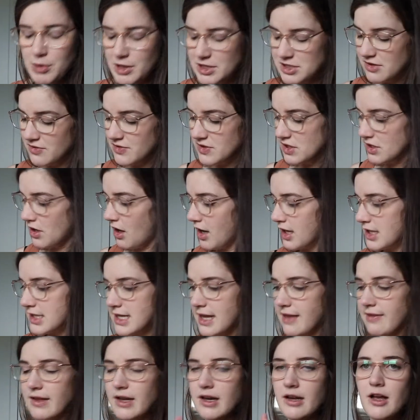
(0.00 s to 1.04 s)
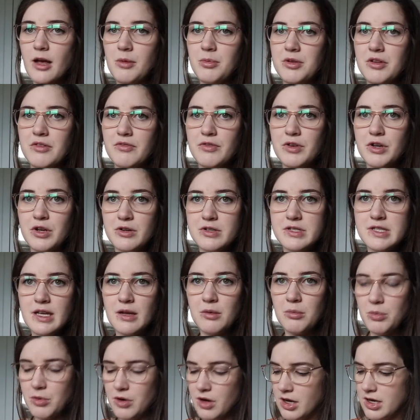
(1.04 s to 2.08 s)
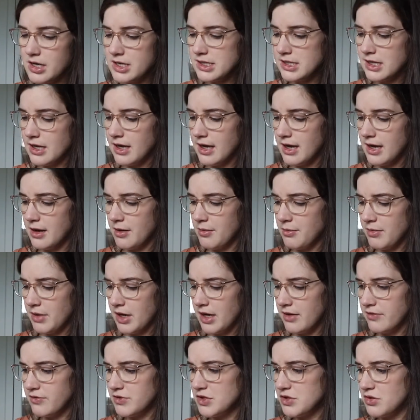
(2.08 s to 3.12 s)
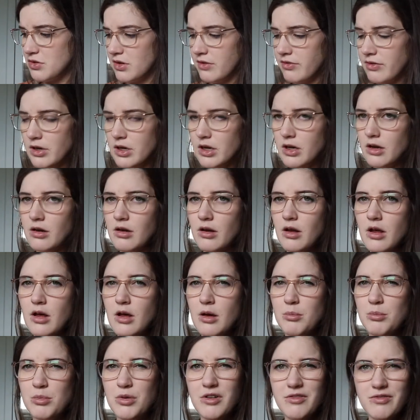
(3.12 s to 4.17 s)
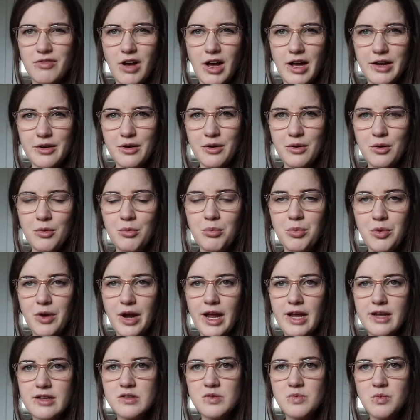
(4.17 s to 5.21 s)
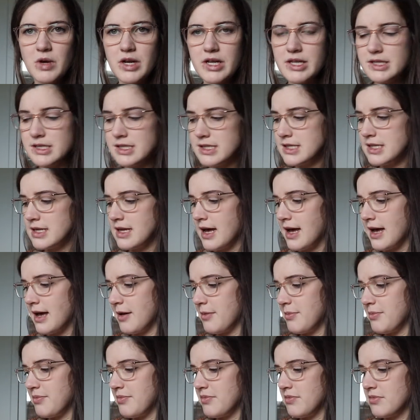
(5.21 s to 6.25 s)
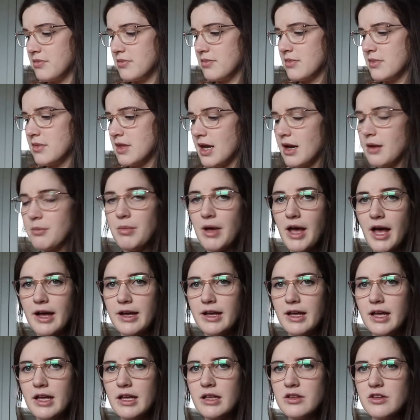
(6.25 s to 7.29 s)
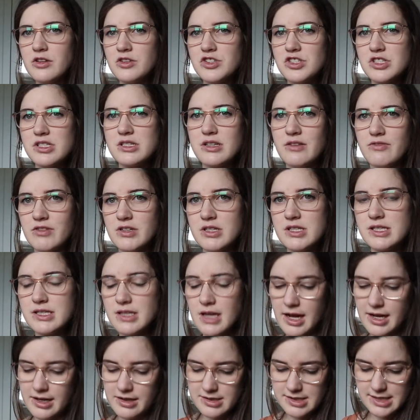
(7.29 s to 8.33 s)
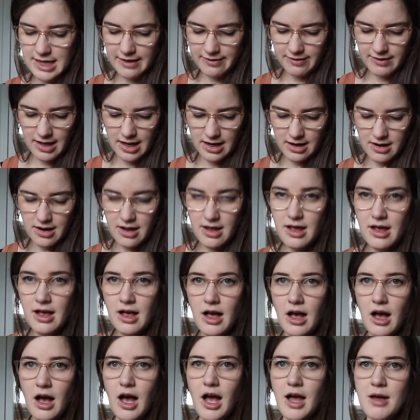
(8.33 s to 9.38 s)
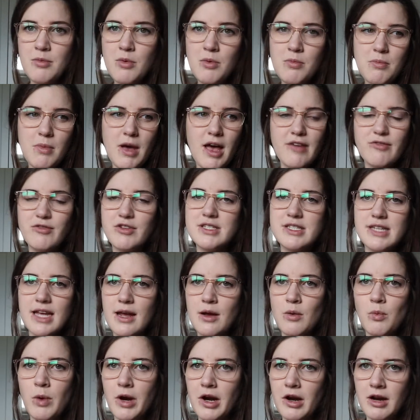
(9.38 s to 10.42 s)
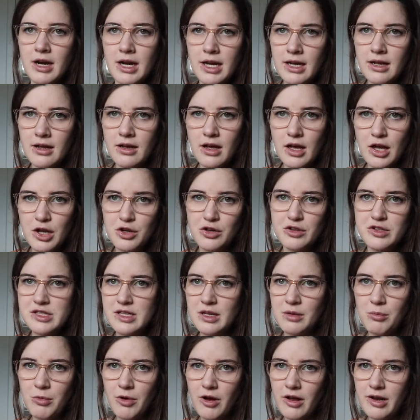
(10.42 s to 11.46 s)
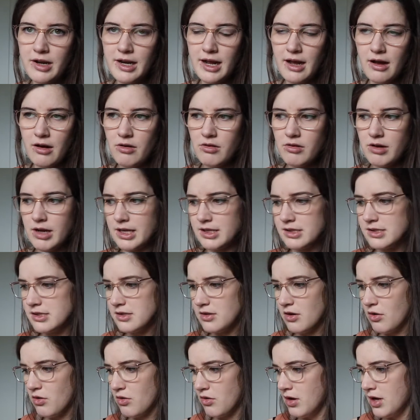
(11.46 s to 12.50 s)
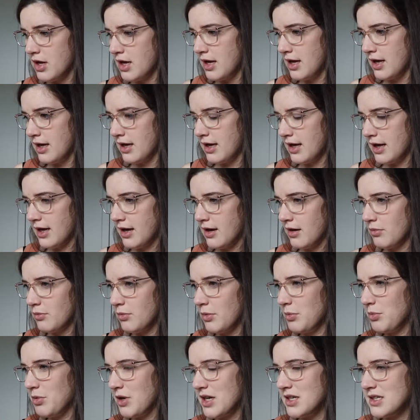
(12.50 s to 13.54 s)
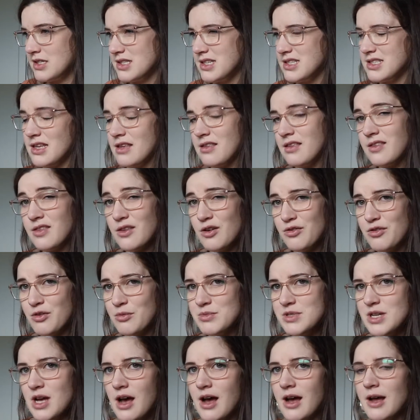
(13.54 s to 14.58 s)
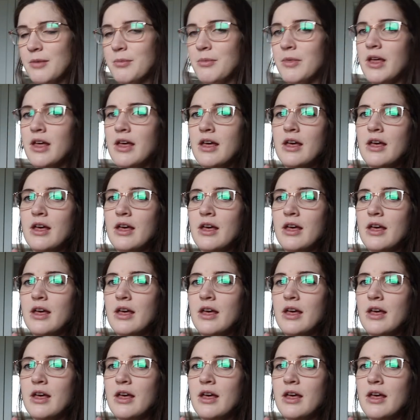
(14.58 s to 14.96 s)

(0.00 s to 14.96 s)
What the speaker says: pairs of socks and then a couple of nursing bras. I have 2 different Bravado brand ones that I'm packing. They're just different styles, and then I'm every day wearing a nursing bra now, and so what brand is this? I think they're from Time.